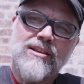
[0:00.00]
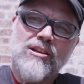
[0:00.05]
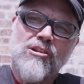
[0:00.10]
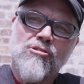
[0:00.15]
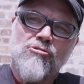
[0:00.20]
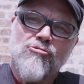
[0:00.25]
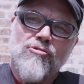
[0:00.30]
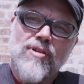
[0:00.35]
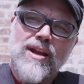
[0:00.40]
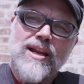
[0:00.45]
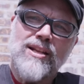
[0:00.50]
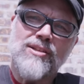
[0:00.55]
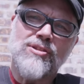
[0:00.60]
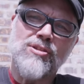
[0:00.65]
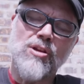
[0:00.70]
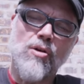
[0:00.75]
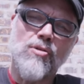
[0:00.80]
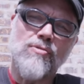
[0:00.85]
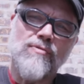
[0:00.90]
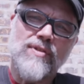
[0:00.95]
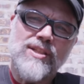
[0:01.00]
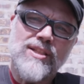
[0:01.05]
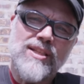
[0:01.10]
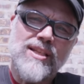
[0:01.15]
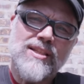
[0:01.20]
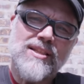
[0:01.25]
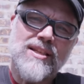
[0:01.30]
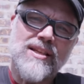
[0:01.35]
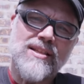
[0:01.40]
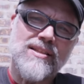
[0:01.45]
can create its own
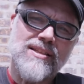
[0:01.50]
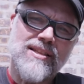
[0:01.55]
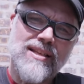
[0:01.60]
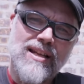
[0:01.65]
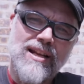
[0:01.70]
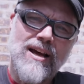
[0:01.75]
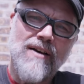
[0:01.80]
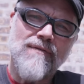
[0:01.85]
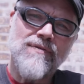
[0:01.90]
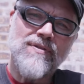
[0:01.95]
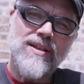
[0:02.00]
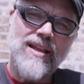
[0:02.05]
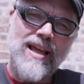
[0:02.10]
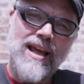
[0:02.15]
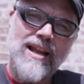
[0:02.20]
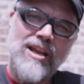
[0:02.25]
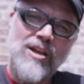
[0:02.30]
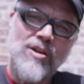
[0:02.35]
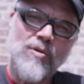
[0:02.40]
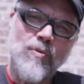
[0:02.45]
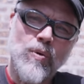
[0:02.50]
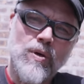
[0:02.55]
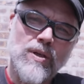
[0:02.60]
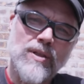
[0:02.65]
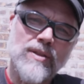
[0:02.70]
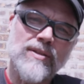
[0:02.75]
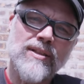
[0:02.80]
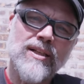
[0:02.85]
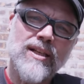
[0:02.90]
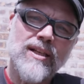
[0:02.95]
resistance enough that it
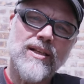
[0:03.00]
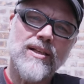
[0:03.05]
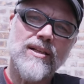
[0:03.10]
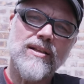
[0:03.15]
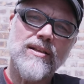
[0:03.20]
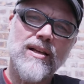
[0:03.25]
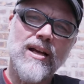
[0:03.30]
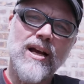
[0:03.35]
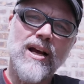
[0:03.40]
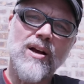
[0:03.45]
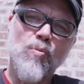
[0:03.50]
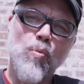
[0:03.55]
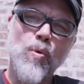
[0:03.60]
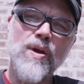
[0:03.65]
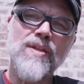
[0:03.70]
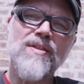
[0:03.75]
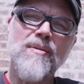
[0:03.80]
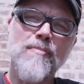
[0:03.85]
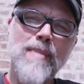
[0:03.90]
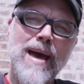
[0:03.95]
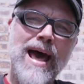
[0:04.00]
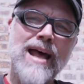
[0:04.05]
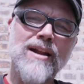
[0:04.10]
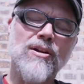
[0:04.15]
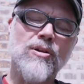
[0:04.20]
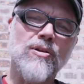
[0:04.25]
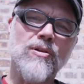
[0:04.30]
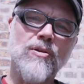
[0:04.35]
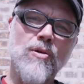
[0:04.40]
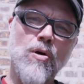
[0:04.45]
will win the
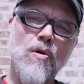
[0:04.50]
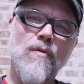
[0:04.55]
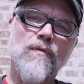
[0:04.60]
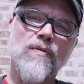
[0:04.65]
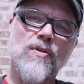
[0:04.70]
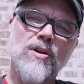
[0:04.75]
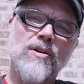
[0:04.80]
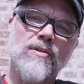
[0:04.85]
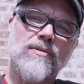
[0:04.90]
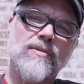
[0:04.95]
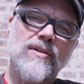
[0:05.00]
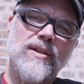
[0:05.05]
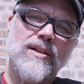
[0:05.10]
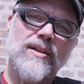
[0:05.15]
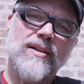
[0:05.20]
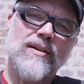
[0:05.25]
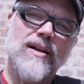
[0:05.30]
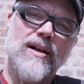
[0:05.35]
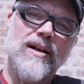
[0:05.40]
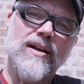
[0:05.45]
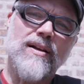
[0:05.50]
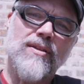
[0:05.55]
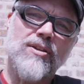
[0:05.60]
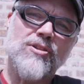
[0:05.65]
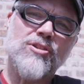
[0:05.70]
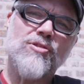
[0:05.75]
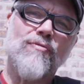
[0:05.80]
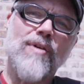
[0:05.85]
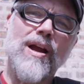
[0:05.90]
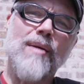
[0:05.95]
battle over the
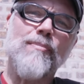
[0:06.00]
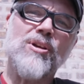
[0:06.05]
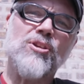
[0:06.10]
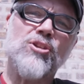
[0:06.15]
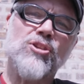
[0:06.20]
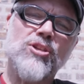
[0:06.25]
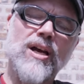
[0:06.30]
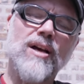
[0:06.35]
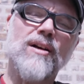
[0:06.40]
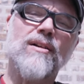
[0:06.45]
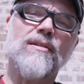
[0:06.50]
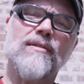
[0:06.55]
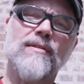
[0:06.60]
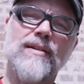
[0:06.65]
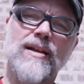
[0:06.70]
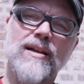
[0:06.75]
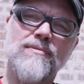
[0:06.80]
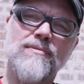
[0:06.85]
ceramic shell.